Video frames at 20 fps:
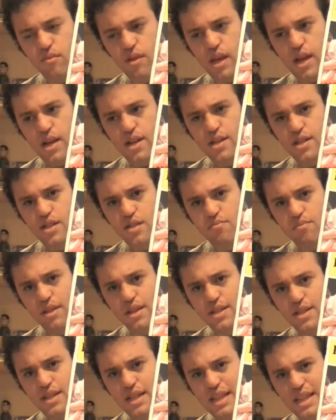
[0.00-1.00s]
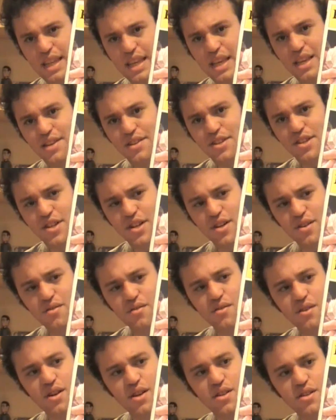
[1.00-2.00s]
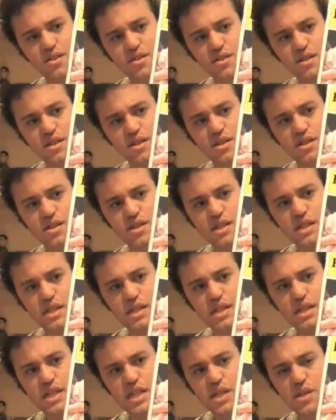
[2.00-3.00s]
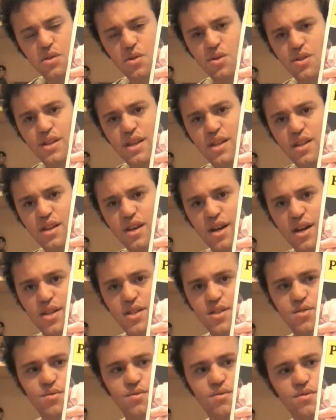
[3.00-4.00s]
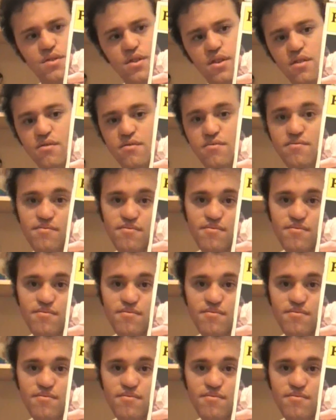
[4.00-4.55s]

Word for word: explicit E show I saw. It's towards the end of high school, so